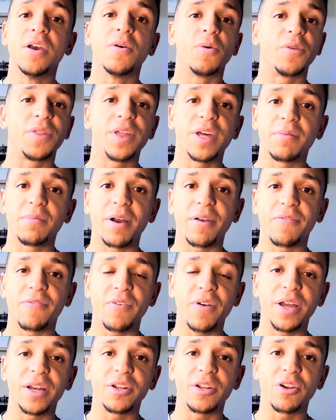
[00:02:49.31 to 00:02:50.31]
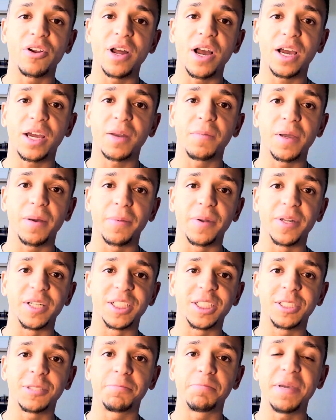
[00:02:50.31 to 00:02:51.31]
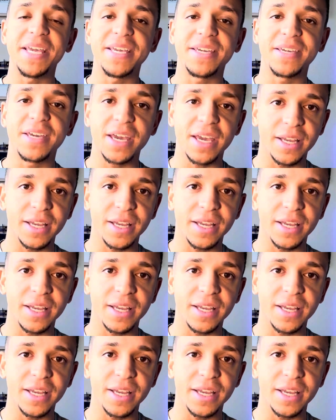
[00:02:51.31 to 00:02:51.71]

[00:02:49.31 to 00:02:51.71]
well then, my friend, you're not going to be able to speak